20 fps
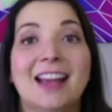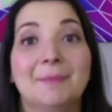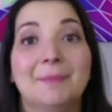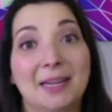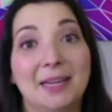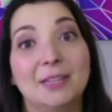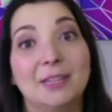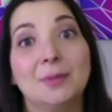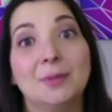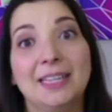
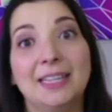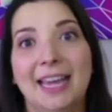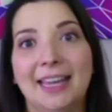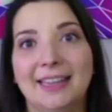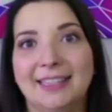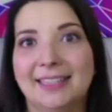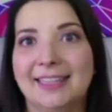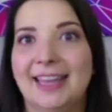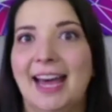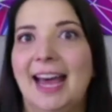because we
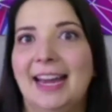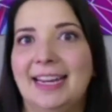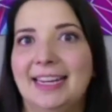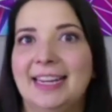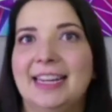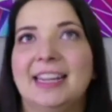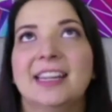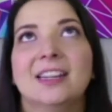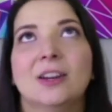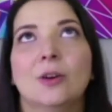get to that
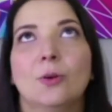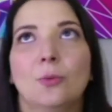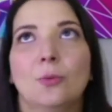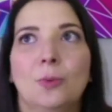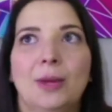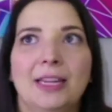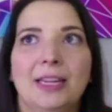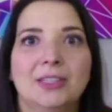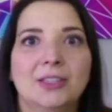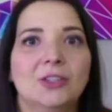in
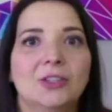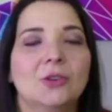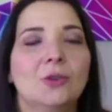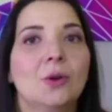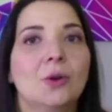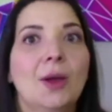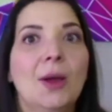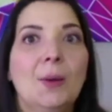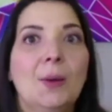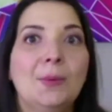week two.